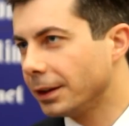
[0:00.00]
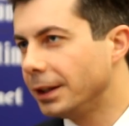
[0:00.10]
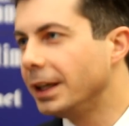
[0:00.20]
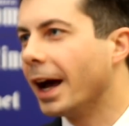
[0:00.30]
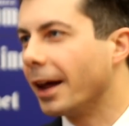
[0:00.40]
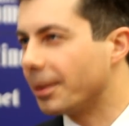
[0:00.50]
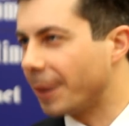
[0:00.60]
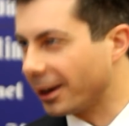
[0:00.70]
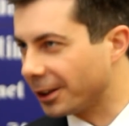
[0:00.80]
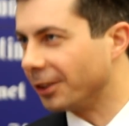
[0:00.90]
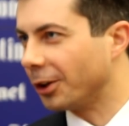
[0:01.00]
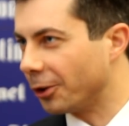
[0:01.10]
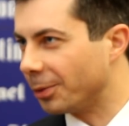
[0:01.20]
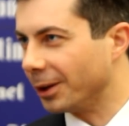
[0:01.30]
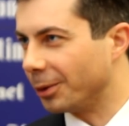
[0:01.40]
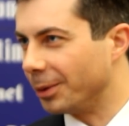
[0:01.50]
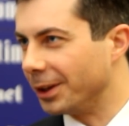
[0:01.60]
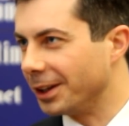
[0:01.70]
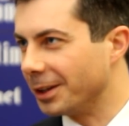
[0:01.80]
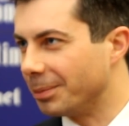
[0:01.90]
Yeah, the penalty, so to speak, would be
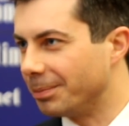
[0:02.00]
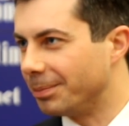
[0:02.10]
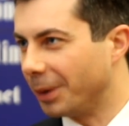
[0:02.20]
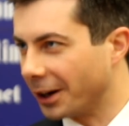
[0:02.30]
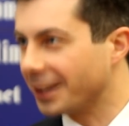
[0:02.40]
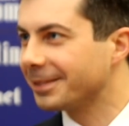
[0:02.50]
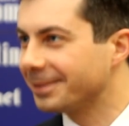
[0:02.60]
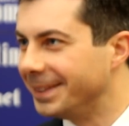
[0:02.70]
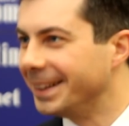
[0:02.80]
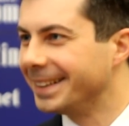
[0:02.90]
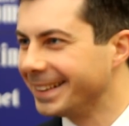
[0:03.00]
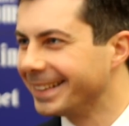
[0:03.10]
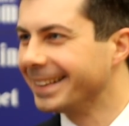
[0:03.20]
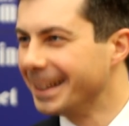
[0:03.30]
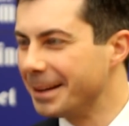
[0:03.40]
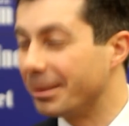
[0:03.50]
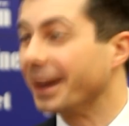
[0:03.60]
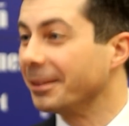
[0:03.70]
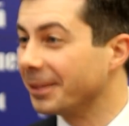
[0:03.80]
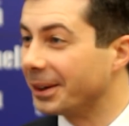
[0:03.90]
that you bought it.
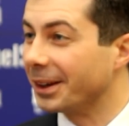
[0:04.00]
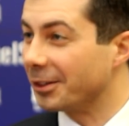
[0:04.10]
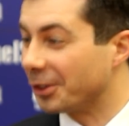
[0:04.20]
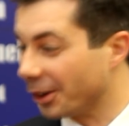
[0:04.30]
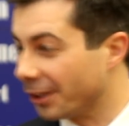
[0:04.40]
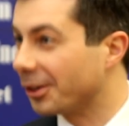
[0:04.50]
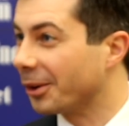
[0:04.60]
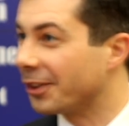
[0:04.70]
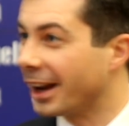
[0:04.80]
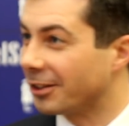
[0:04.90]
But you get insurance, so it's not